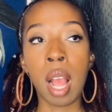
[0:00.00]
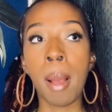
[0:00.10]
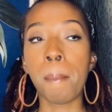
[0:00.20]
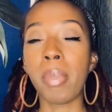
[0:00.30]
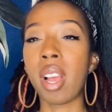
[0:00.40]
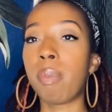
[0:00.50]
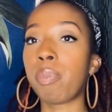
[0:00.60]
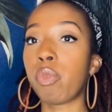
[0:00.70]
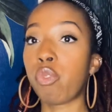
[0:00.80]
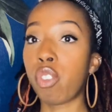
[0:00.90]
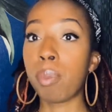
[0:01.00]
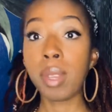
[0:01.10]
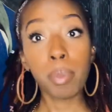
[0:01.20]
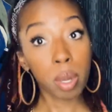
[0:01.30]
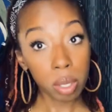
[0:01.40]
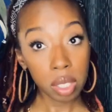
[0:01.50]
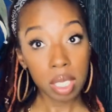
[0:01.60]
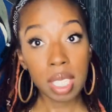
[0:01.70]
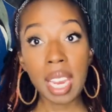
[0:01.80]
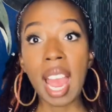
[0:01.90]
But for me
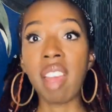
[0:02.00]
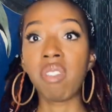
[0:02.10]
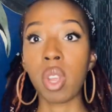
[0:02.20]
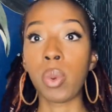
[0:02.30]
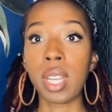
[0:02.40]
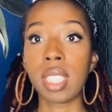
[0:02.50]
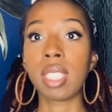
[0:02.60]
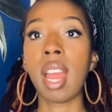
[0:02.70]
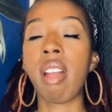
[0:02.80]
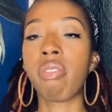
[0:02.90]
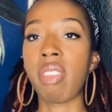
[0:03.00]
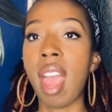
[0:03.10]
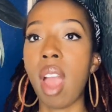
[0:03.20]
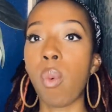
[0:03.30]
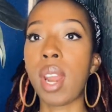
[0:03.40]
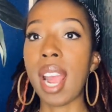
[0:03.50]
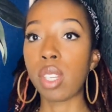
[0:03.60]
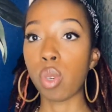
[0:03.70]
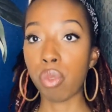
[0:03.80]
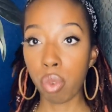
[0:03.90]
personally, I've noticed that when I
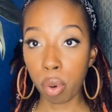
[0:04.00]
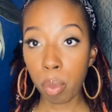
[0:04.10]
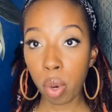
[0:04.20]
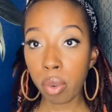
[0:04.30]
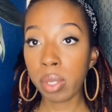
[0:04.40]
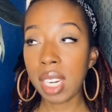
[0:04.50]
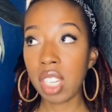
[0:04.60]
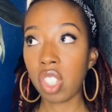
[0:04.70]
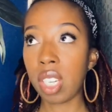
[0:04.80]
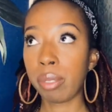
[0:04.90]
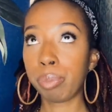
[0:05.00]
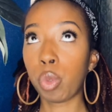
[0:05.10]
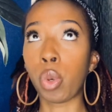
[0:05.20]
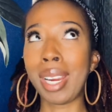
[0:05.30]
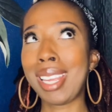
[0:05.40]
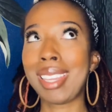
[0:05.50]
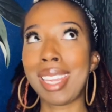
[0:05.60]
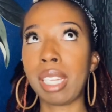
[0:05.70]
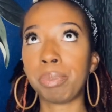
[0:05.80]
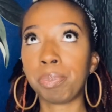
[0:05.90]
do a 4-point rotation or
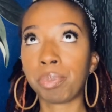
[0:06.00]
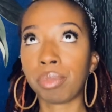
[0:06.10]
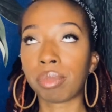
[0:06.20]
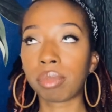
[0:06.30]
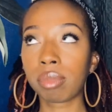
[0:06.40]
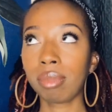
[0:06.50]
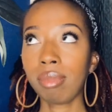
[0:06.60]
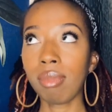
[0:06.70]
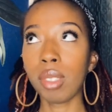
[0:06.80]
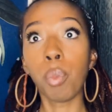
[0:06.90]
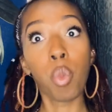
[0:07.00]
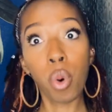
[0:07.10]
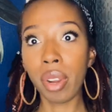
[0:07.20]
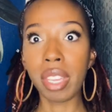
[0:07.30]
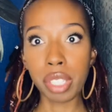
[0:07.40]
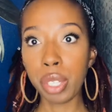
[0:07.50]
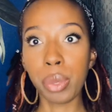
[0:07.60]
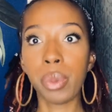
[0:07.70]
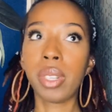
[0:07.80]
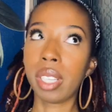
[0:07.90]
anything more than
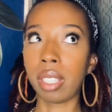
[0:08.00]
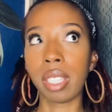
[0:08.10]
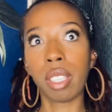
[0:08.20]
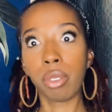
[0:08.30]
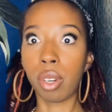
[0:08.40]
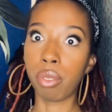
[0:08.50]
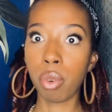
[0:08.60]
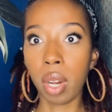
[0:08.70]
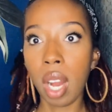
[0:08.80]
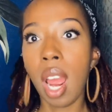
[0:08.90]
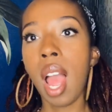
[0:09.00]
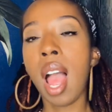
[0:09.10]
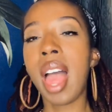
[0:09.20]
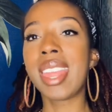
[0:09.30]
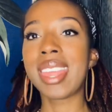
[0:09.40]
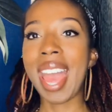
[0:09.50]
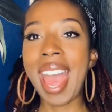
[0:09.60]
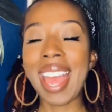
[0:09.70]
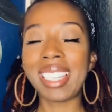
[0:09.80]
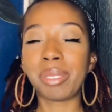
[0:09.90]
2, clearly 3 or 4,
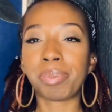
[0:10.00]
that